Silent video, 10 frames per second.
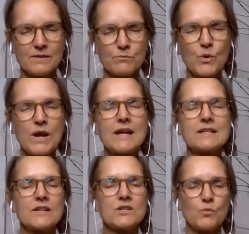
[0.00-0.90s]
Pray
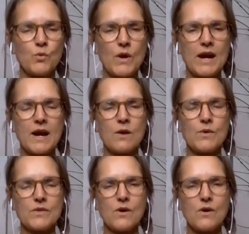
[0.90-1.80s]
such a prayer
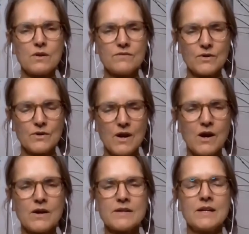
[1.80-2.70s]
with all of your
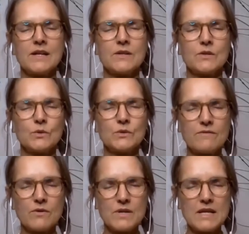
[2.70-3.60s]
heart, you'll
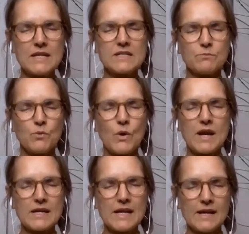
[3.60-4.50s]
never need to
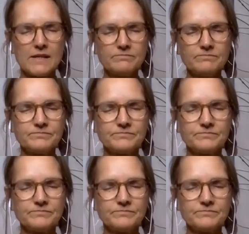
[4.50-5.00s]
pray again.